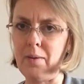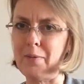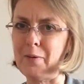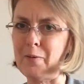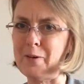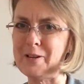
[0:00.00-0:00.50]

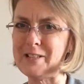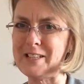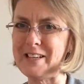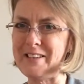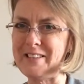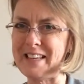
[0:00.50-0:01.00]
But what do
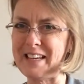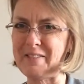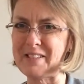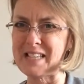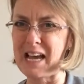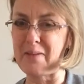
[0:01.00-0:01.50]
you think
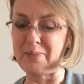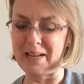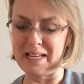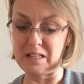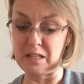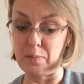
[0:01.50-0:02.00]
was
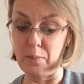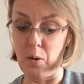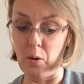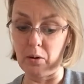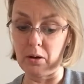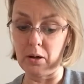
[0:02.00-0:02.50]
happening to
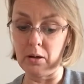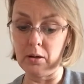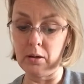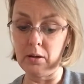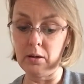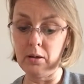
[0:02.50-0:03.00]
Mog?
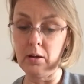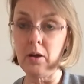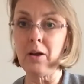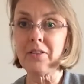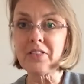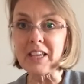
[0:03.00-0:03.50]

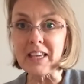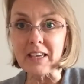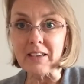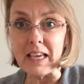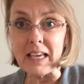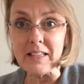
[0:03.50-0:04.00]
The
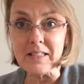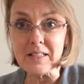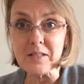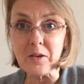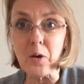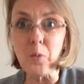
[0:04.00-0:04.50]

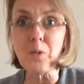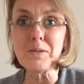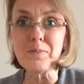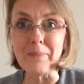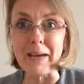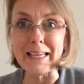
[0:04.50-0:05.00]
yeast was
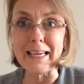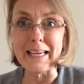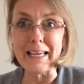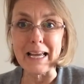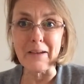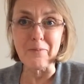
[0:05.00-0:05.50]

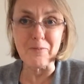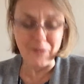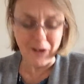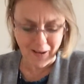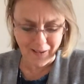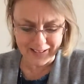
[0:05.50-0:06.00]
making him
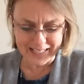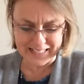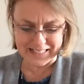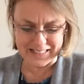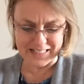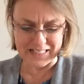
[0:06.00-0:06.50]

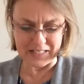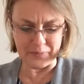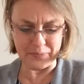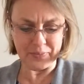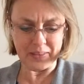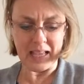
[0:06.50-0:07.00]
rise.
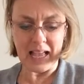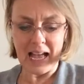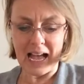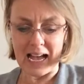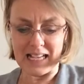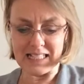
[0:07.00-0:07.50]

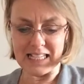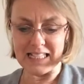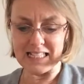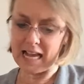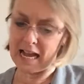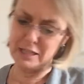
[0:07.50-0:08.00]
As he
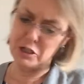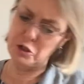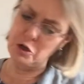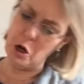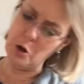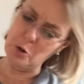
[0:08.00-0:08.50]
sat
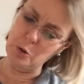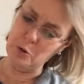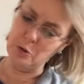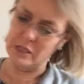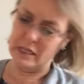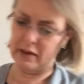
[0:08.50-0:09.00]

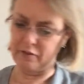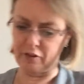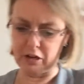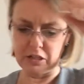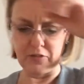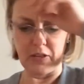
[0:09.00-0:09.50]
dozing in
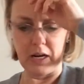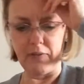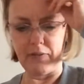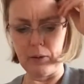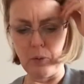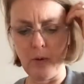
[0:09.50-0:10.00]
front of the
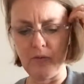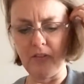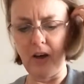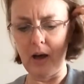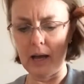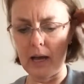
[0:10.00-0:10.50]
lovely warm
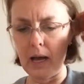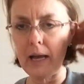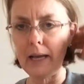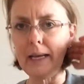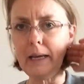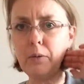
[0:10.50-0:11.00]
fire,
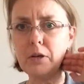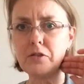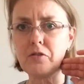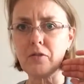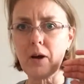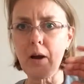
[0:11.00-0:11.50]
he was
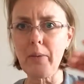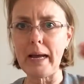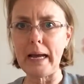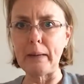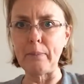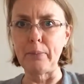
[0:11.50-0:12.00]
growing